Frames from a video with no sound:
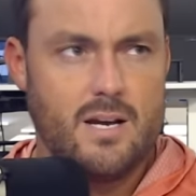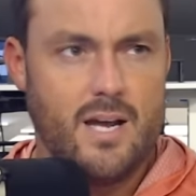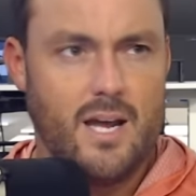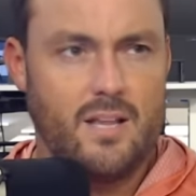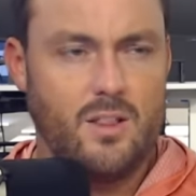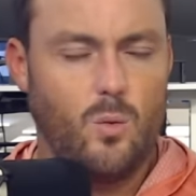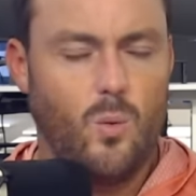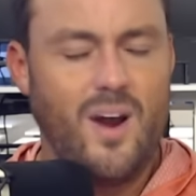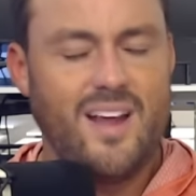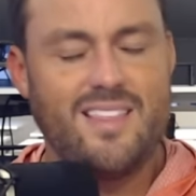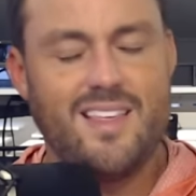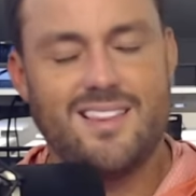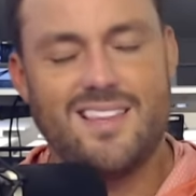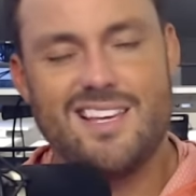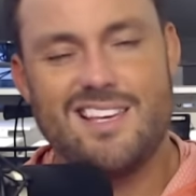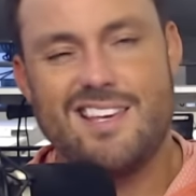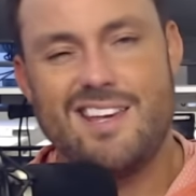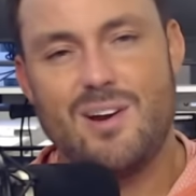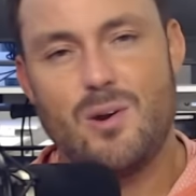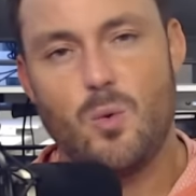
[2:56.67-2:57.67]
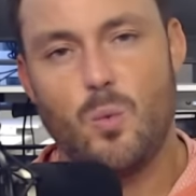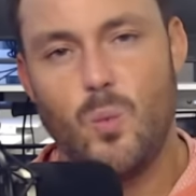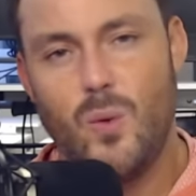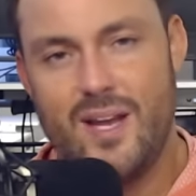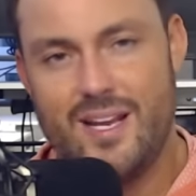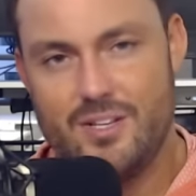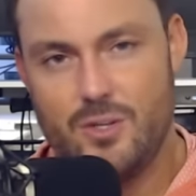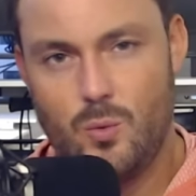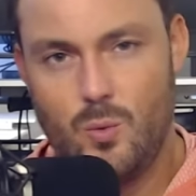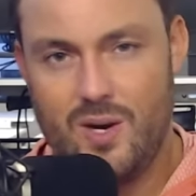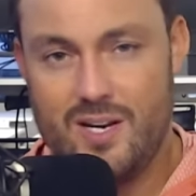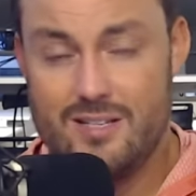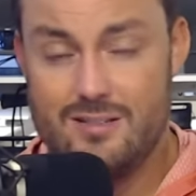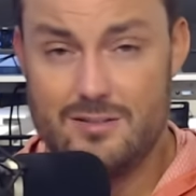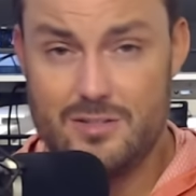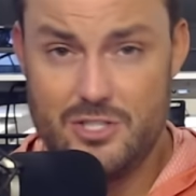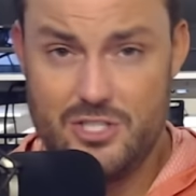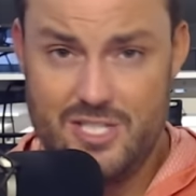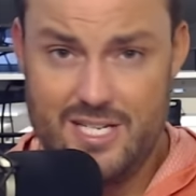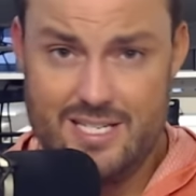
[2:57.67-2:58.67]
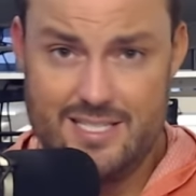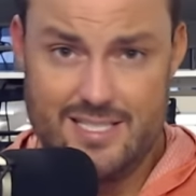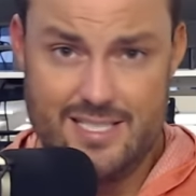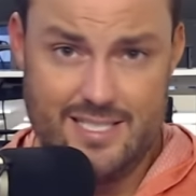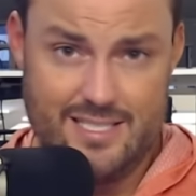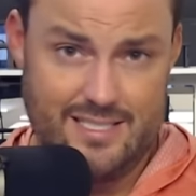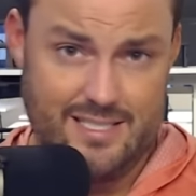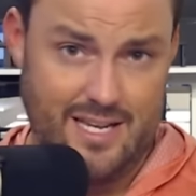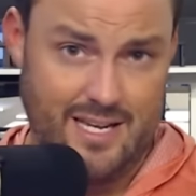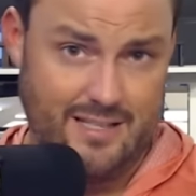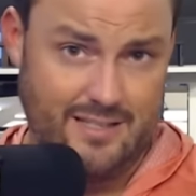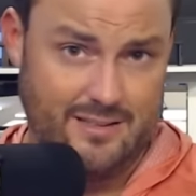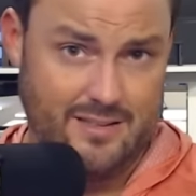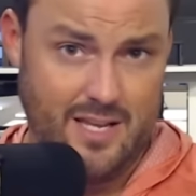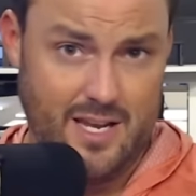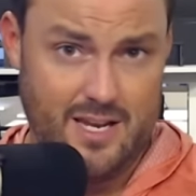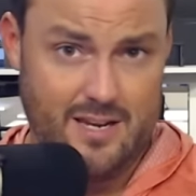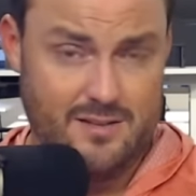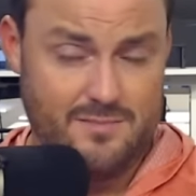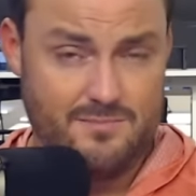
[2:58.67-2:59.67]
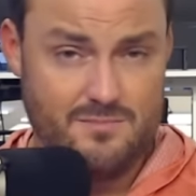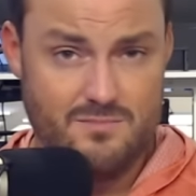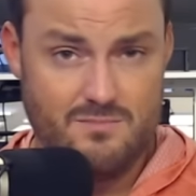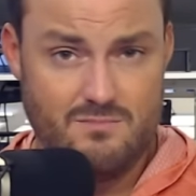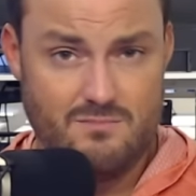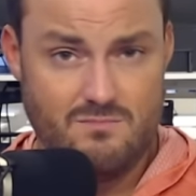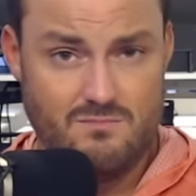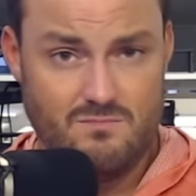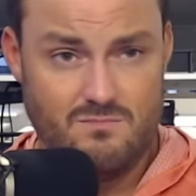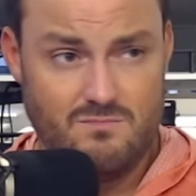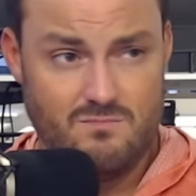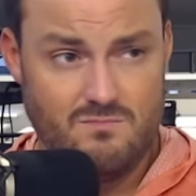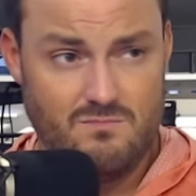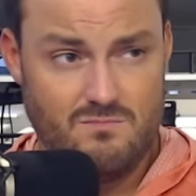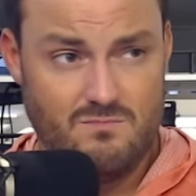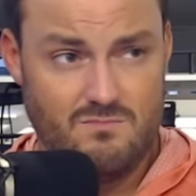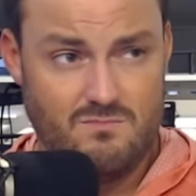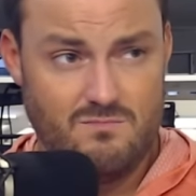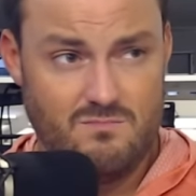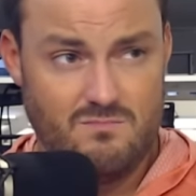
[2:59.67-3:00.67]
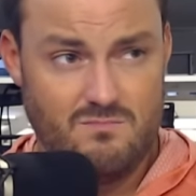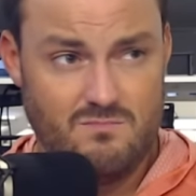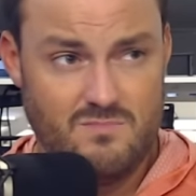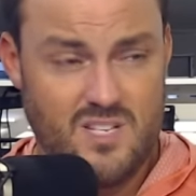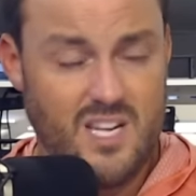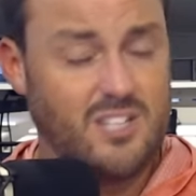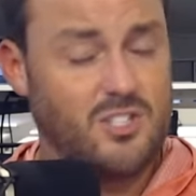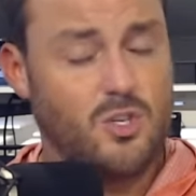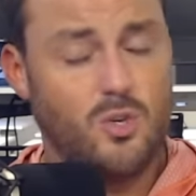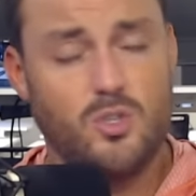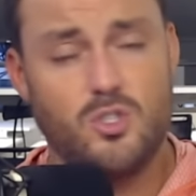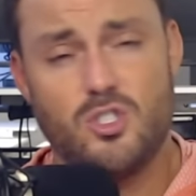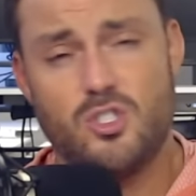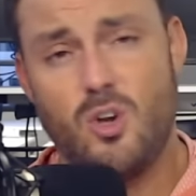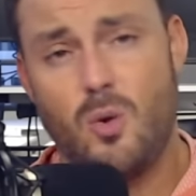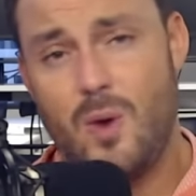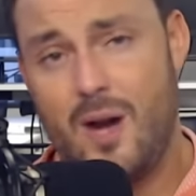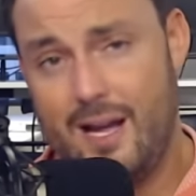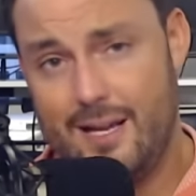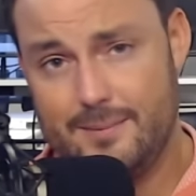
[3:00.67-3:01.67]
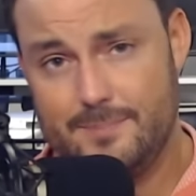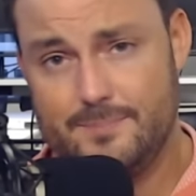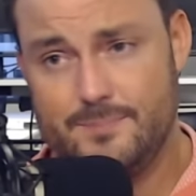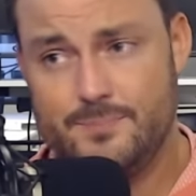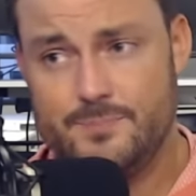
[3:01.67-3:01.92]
And the way that the year went in the regular season is that they didn't do so hot.